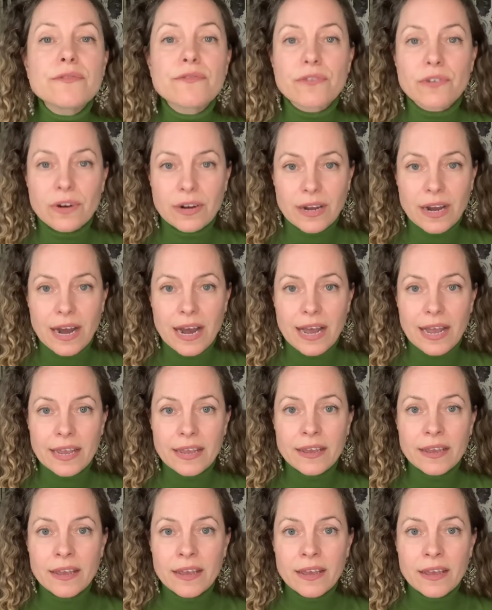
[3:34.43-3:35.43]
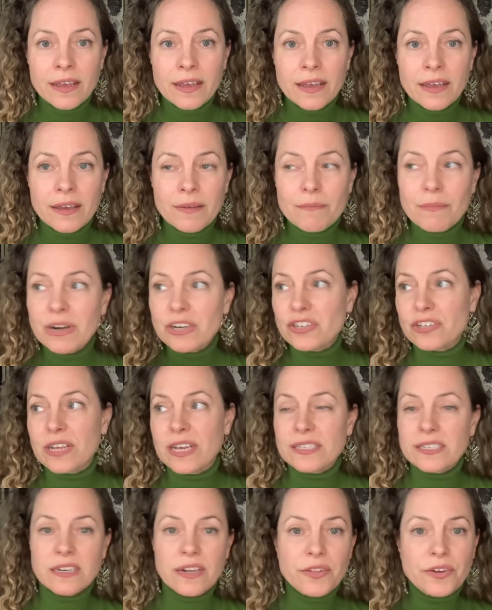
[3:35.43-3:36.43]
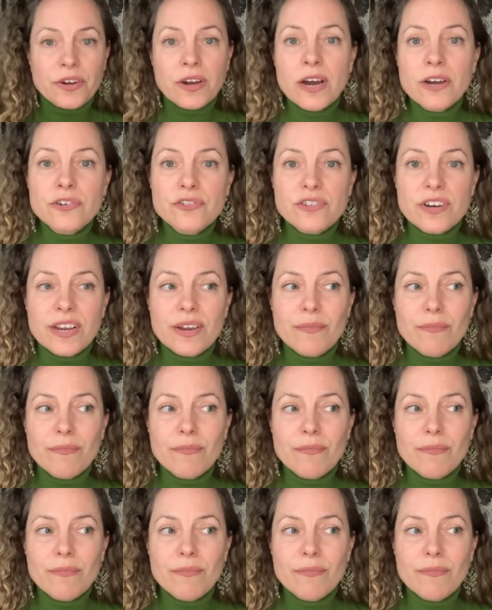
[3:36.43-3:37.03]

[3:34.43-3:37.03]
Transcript: for a guy, much less another country.